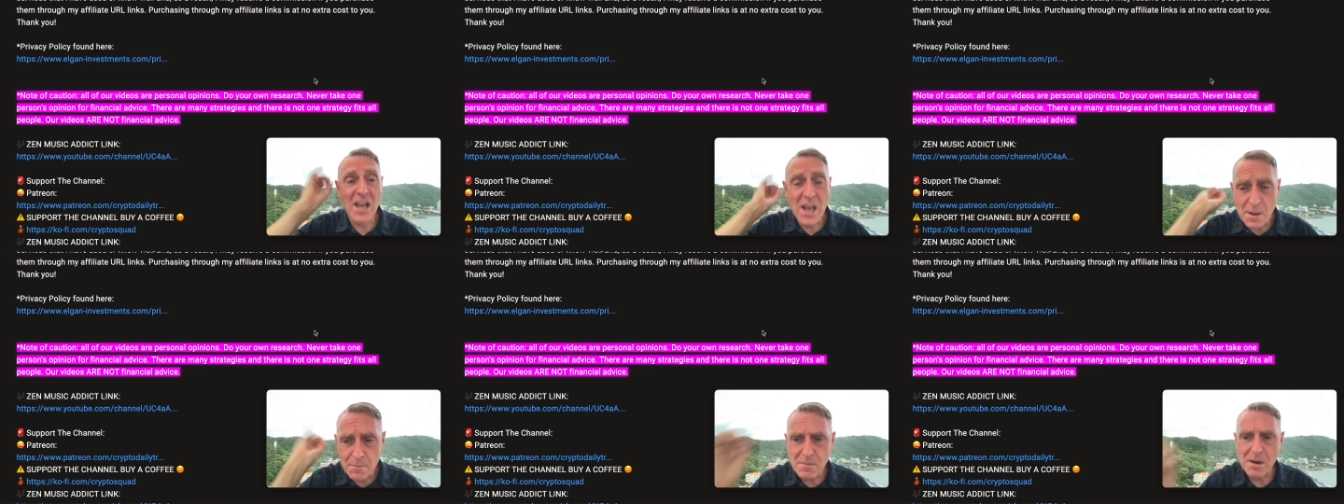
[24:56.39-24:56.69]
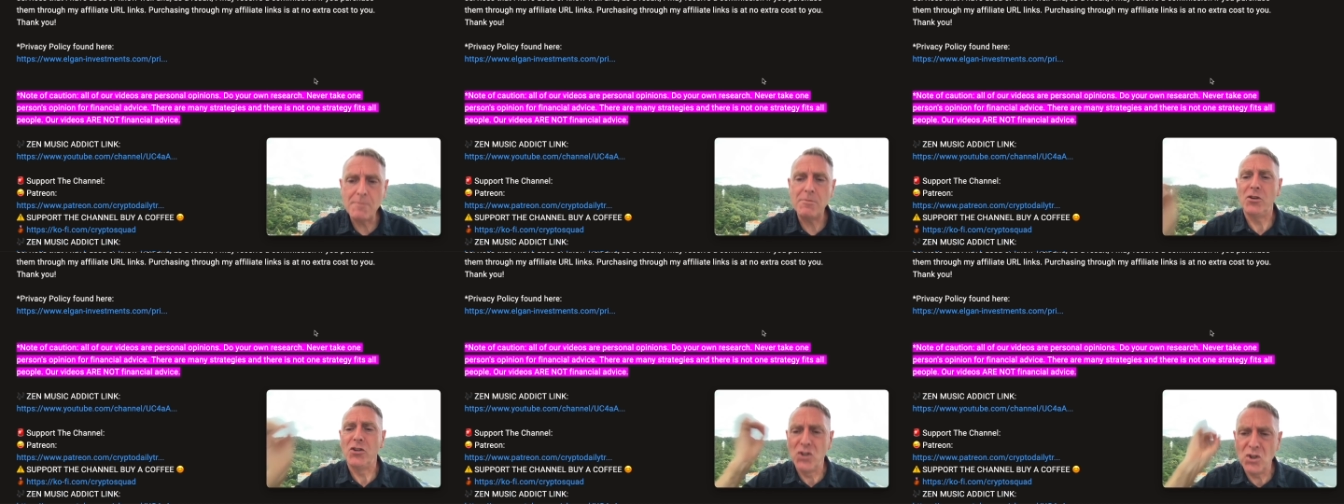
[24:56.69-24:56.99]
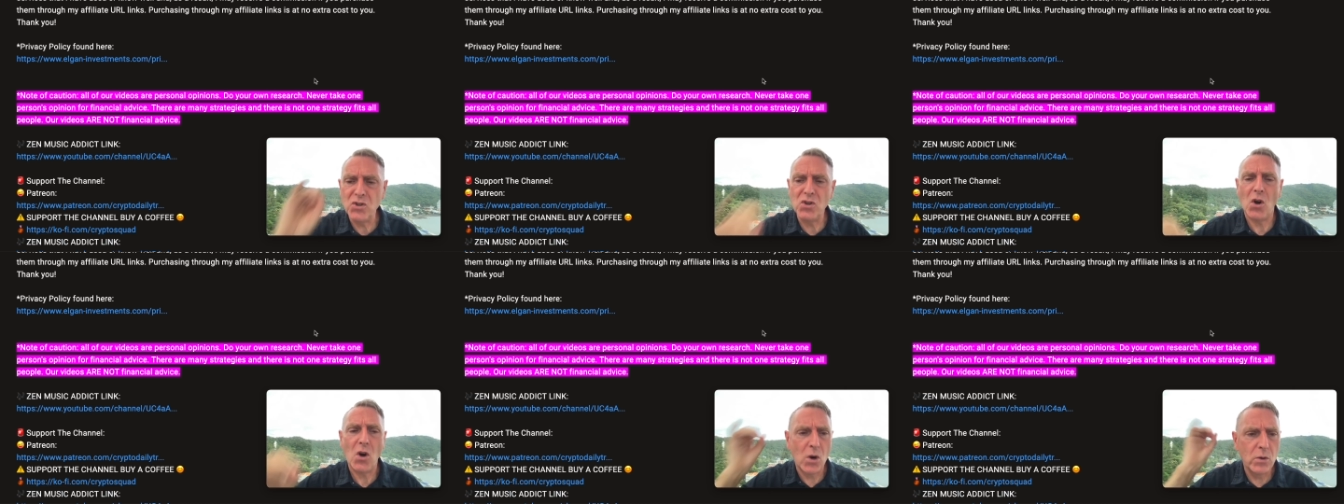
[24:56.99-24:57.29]
Remember, do
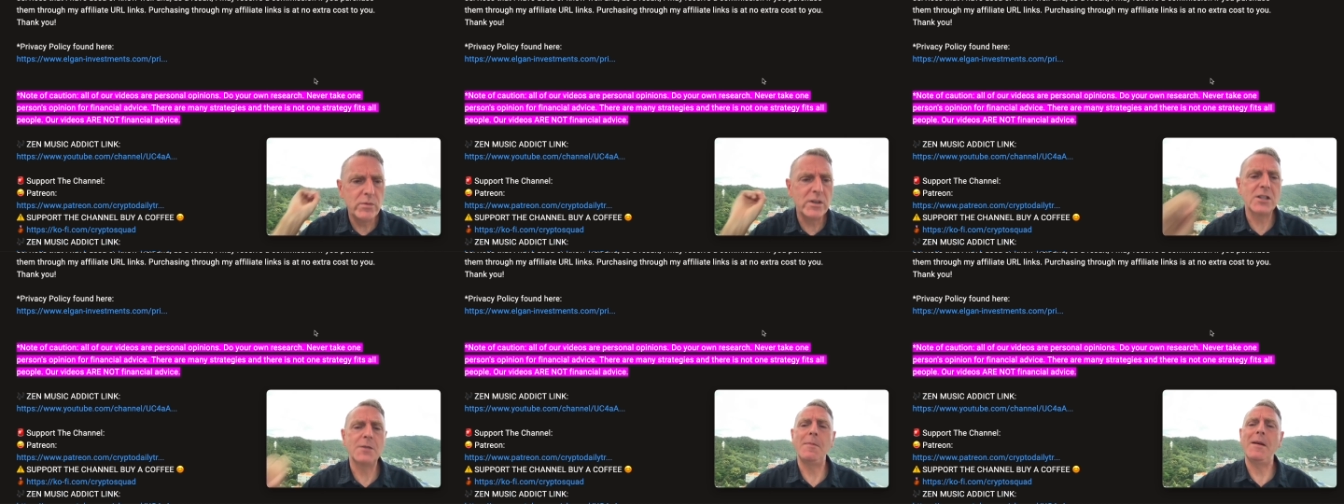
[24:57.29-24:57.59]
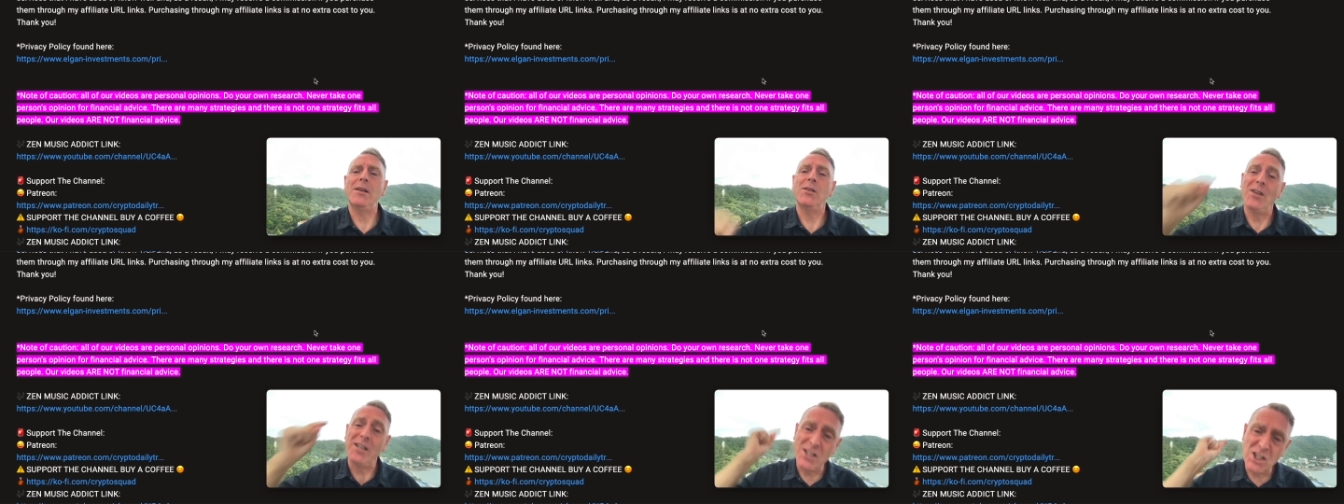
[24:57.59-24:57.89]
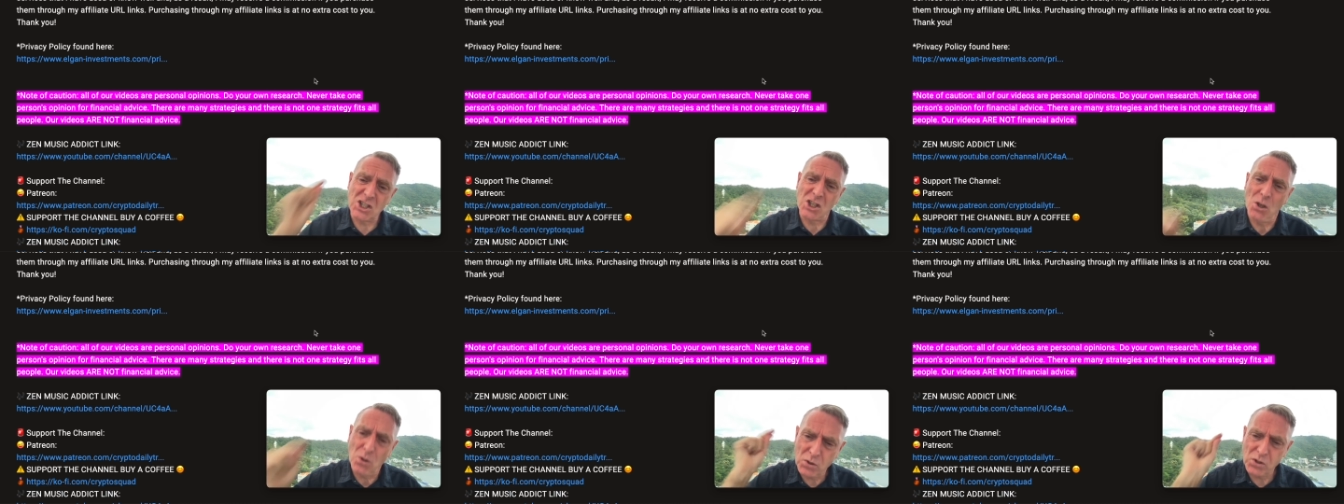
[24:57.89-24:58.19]
your own risk management. It's
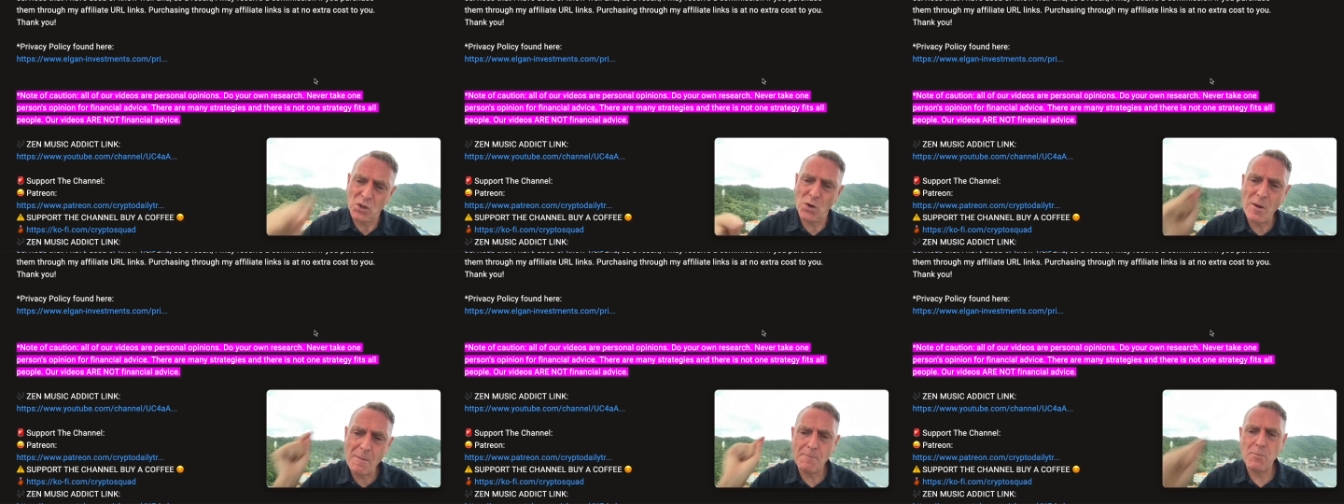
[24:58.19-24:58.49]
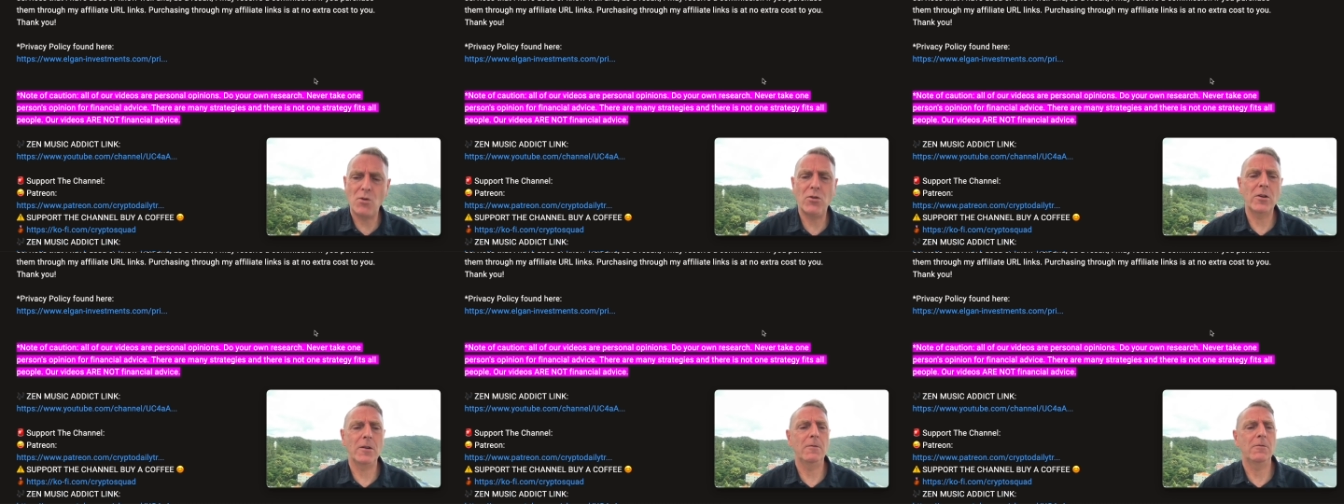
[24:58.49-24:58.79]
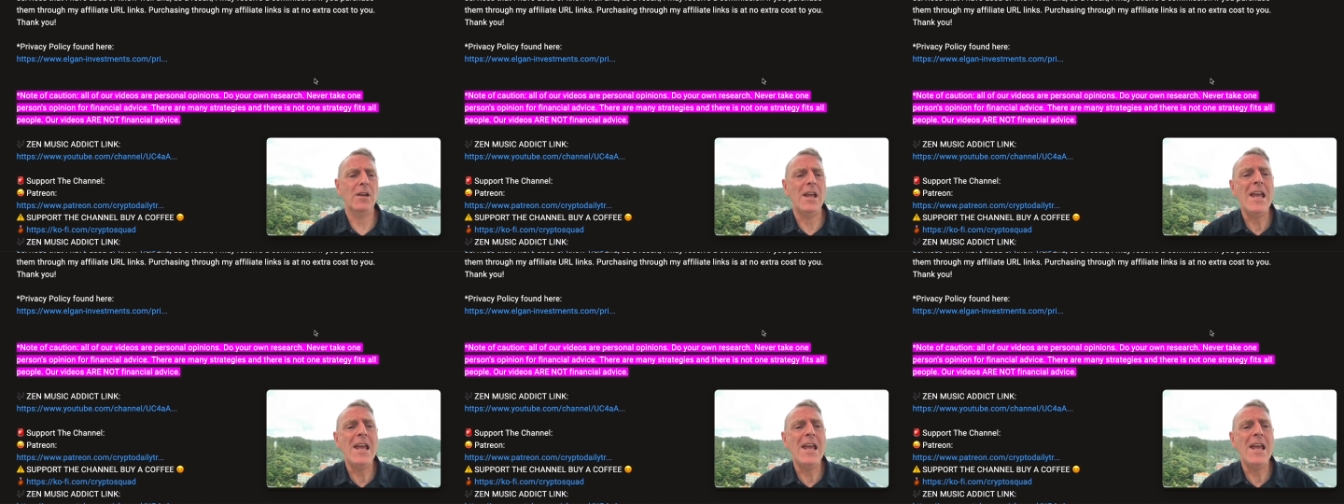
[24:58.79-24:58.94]
so, so important.